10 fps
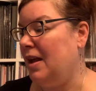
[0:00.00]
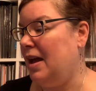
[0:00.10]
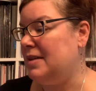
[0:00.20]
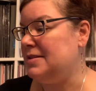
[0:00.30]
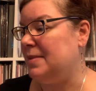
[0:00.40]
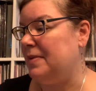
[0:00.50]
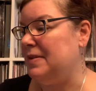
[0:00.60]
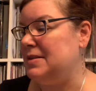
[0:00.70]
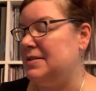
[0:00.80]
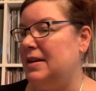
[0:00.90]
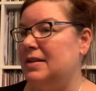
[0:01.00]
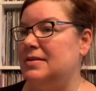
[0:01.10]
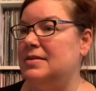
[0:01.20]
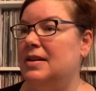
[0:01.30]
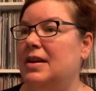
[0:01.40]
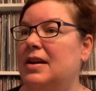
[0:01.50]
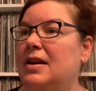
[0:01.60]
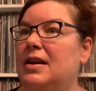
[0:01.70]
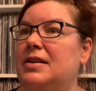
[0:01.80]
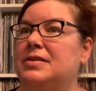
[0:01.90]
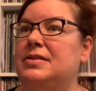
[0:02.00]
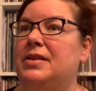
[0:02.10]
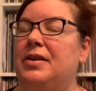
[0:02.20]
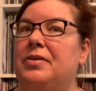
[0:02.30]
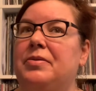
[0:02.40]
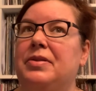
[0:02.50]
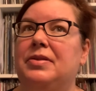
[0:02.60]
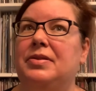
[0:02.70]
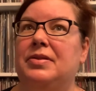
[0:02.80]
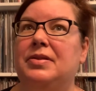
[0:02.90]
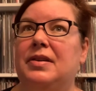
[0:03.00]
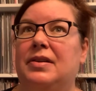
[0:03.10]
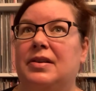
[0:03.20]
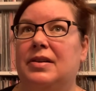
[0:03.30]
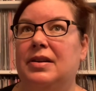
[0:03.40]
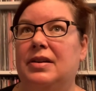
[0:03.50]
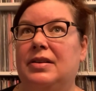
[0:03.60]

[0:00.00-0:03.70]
on some of these things. So there,